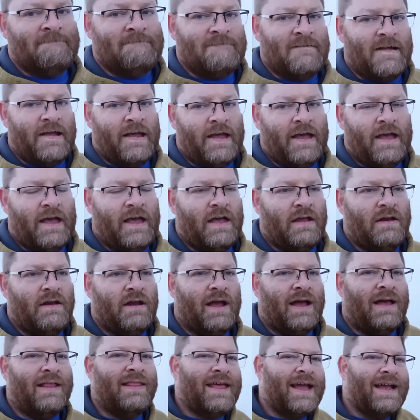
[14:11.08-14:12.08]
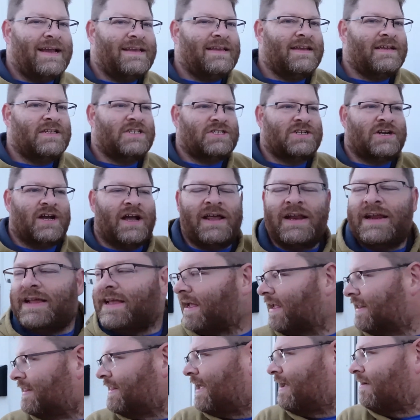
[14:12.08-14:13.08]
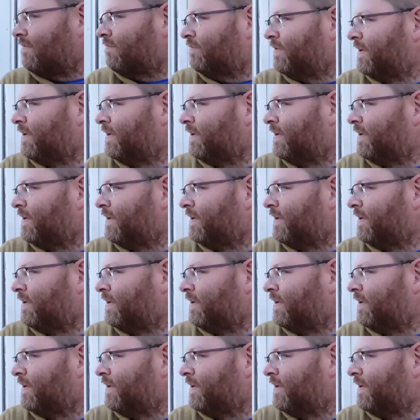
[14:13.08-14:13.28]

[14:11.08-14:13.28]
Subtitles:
And I'd like to try to get that